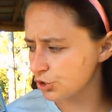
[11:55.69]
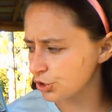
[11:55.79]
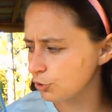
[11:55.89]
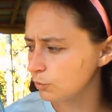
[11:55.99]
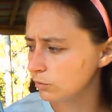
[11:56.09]

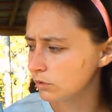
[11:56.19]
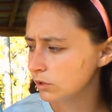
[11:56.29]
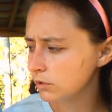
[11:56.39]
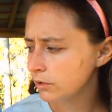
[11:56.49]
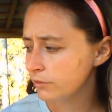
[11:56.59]
soon.
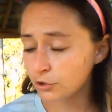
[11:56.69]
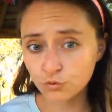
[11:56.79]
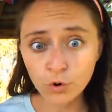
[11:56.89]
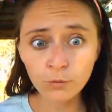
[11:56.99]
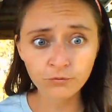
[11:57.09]

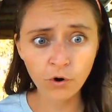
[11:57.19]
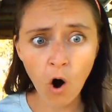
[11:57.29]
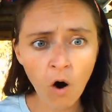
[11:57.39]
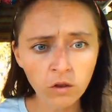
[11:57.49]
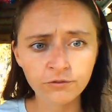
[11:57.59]
There's room for
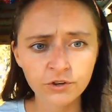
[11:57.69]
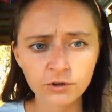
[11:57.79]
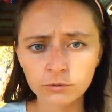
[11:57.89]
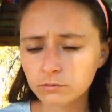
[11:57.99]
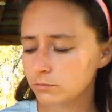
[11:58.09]
all of
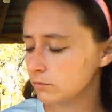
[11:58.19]
you.